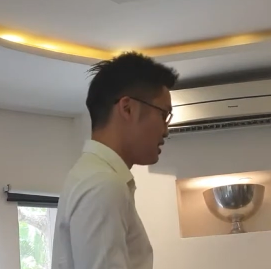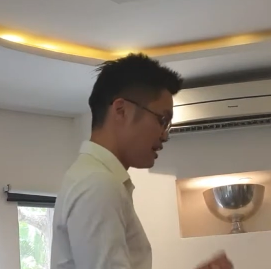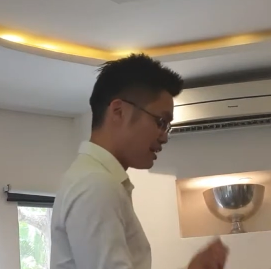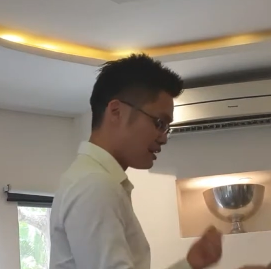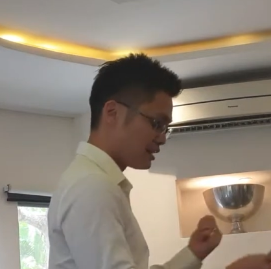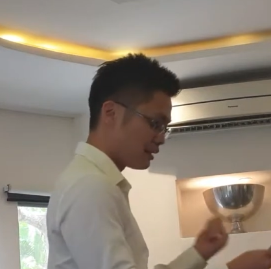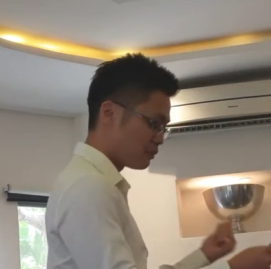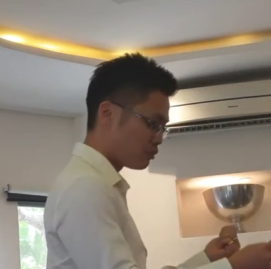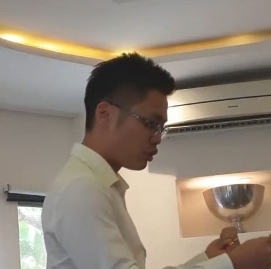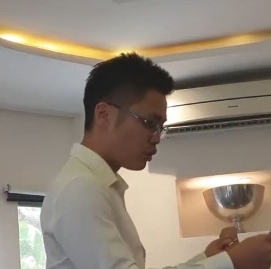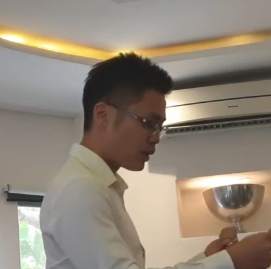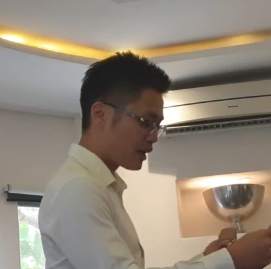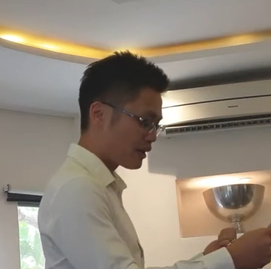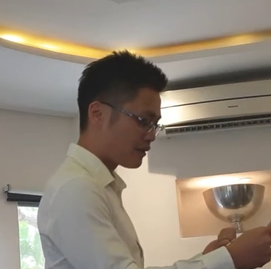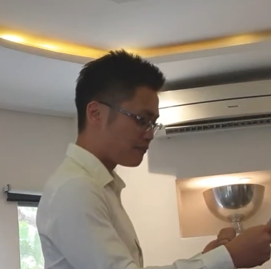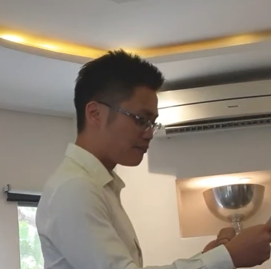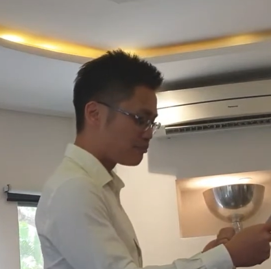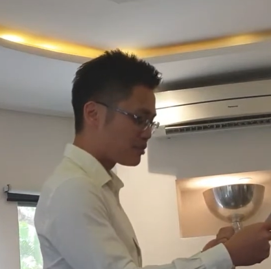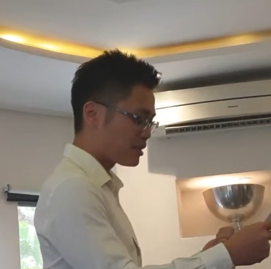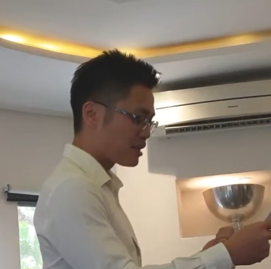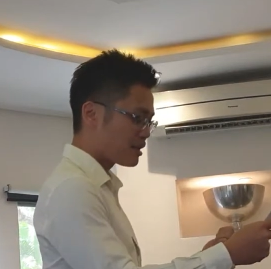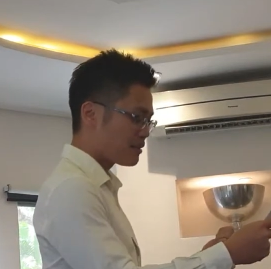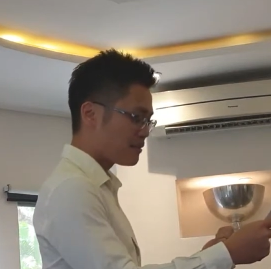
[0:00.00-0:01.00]
Number one,
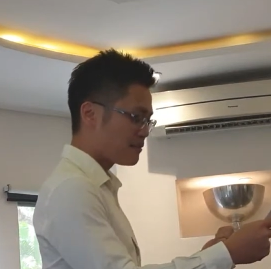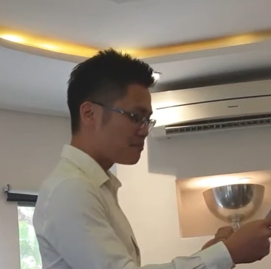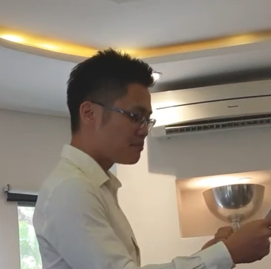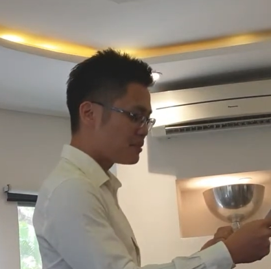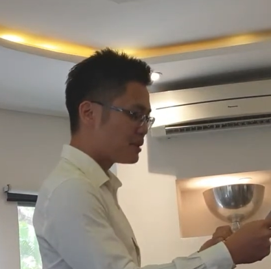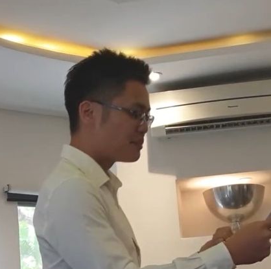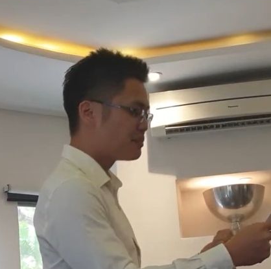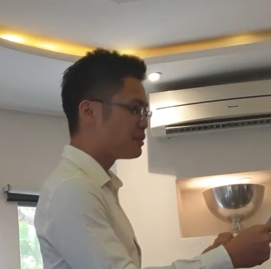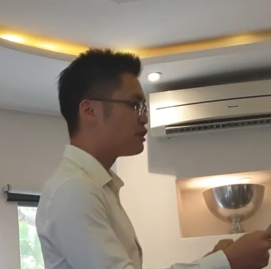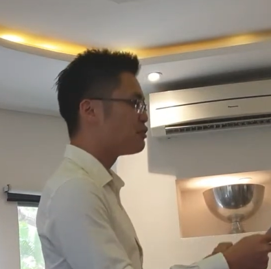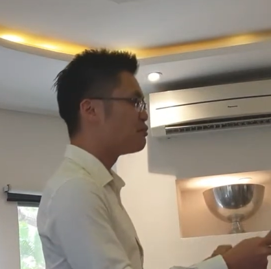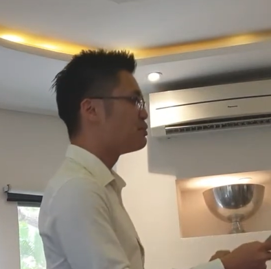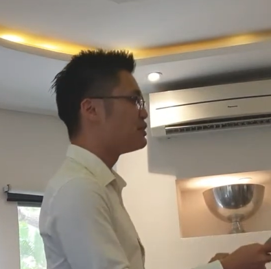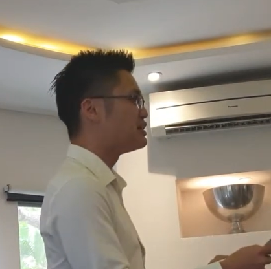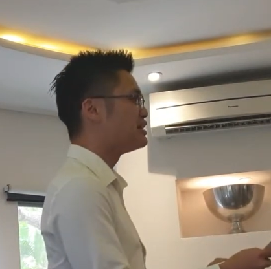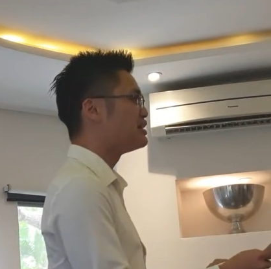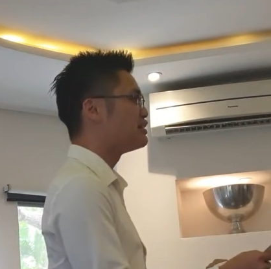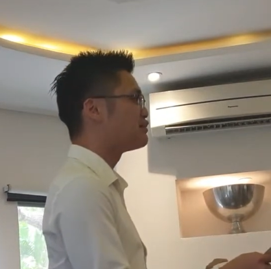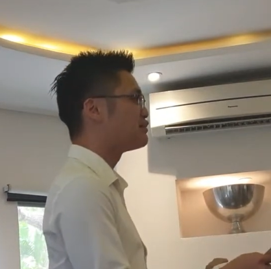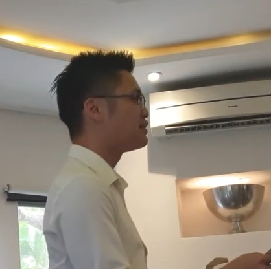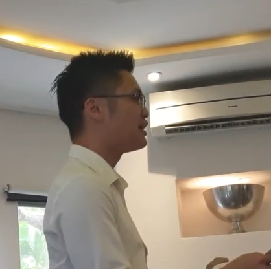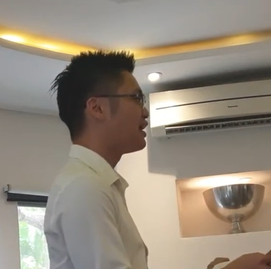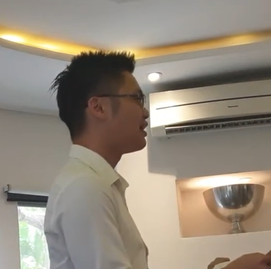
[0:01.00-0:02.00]
people
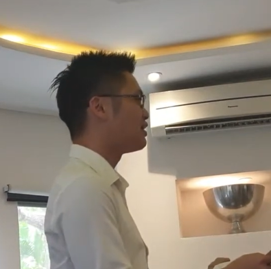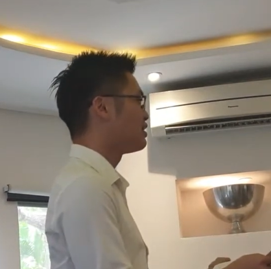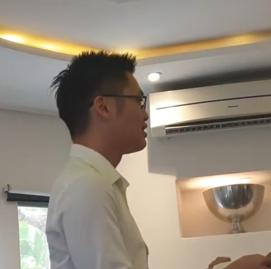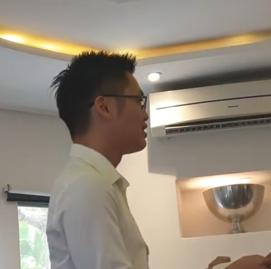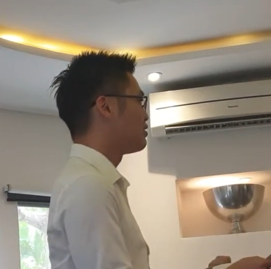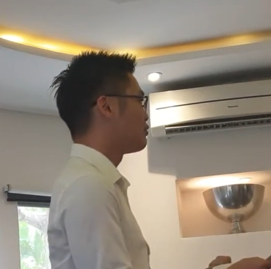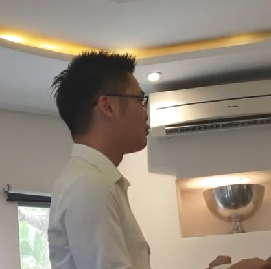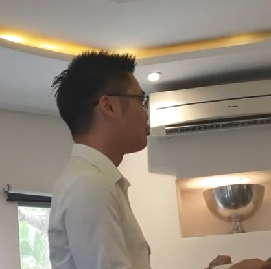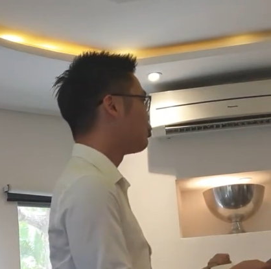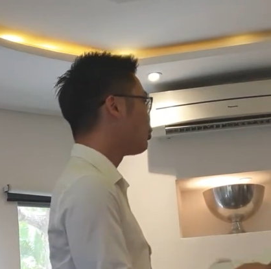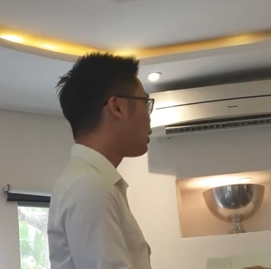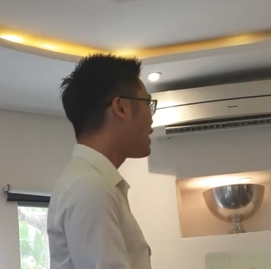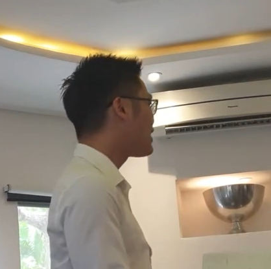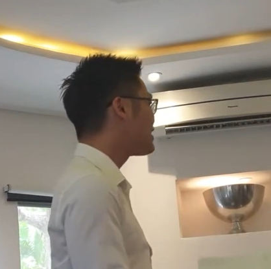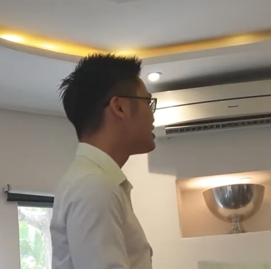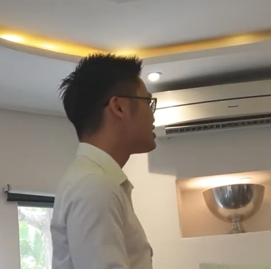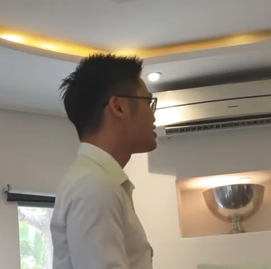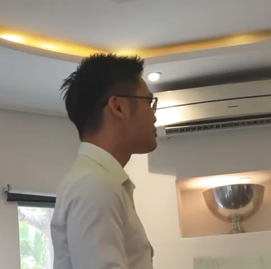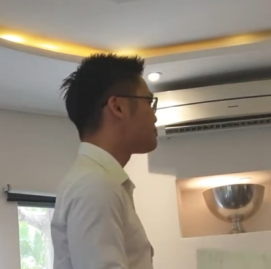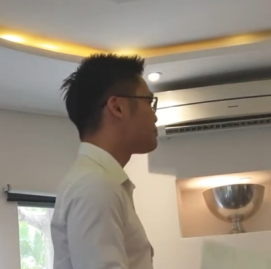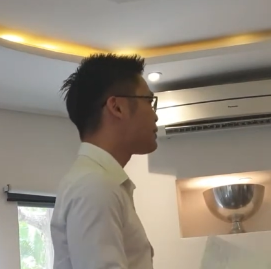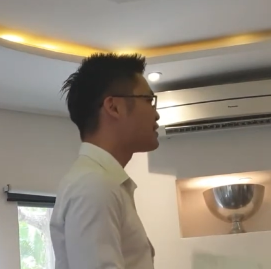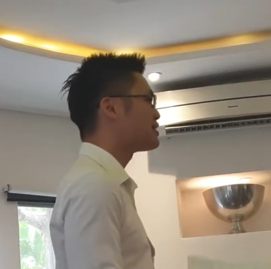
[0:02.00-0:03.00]
believe that, why is
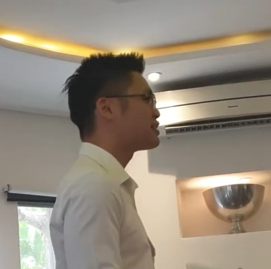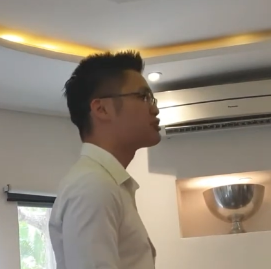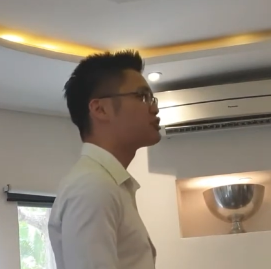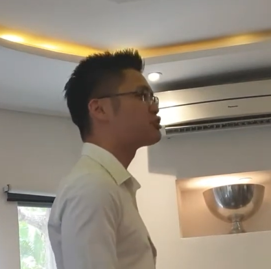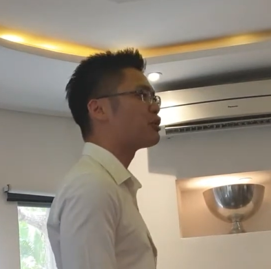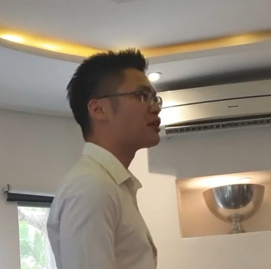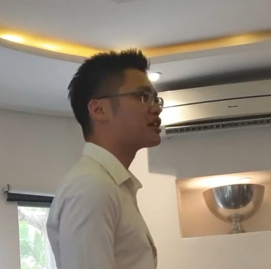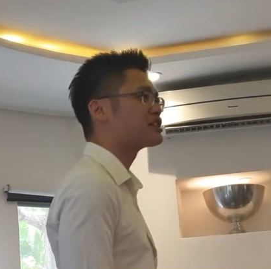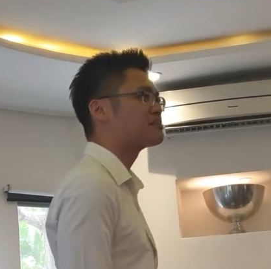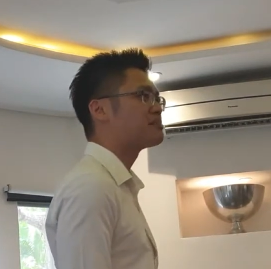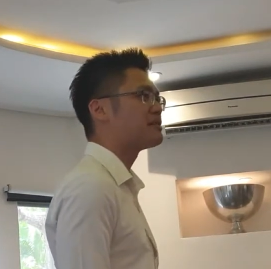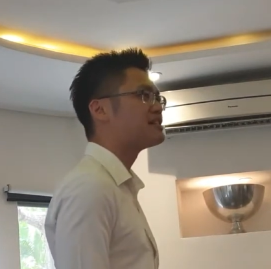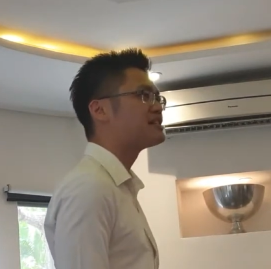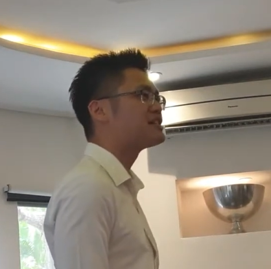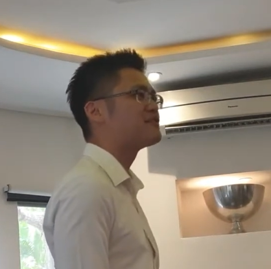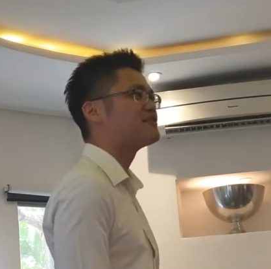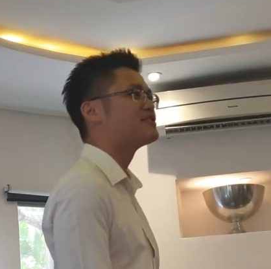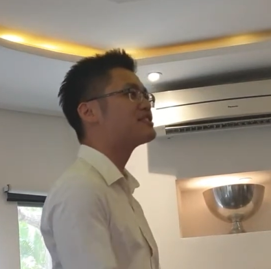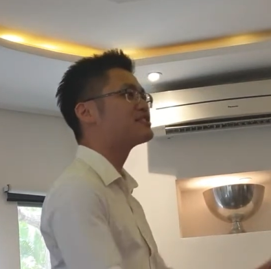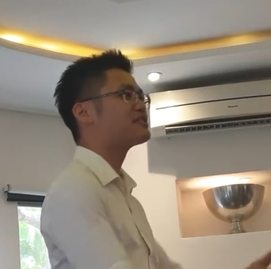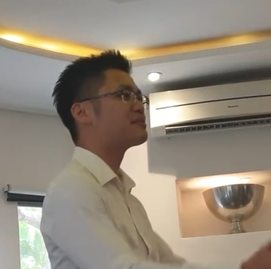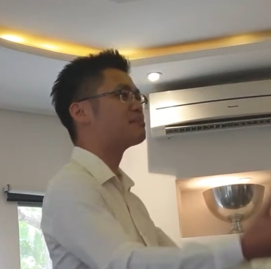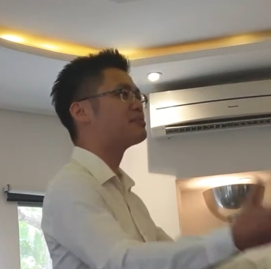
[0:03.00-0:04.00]
the batik so expensive? It's
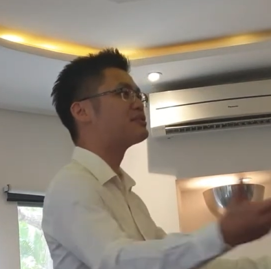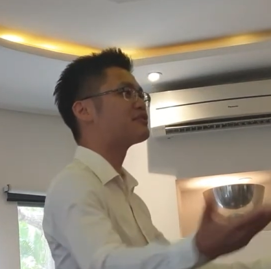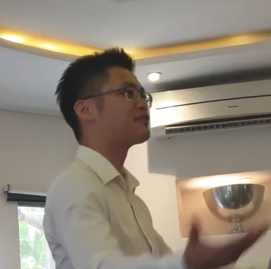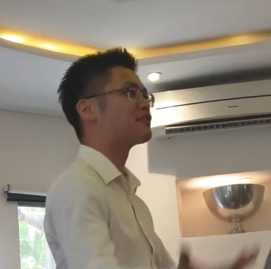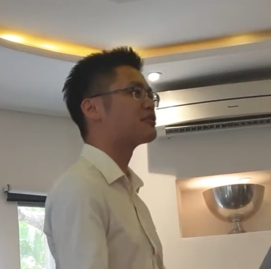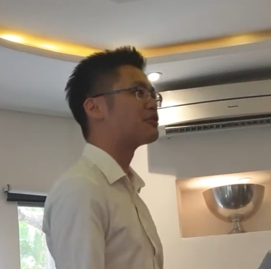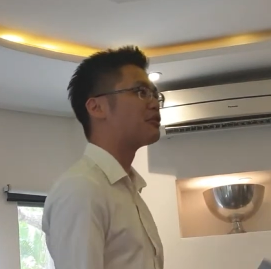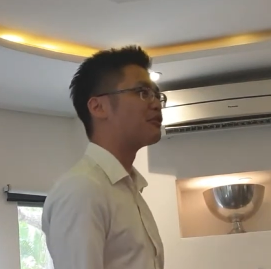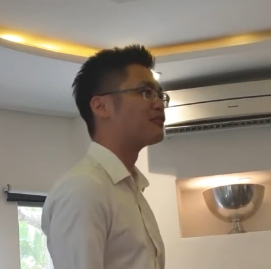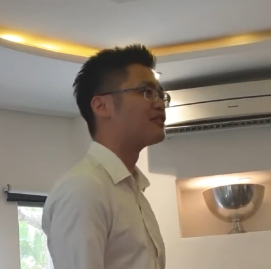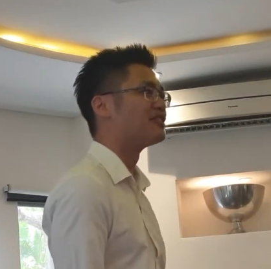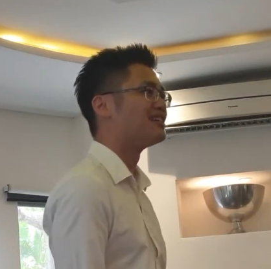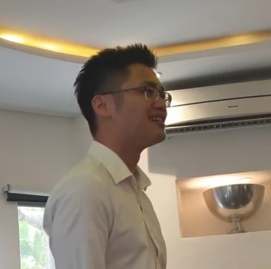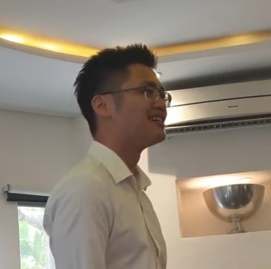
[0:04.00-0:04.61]
just a piece of cloth.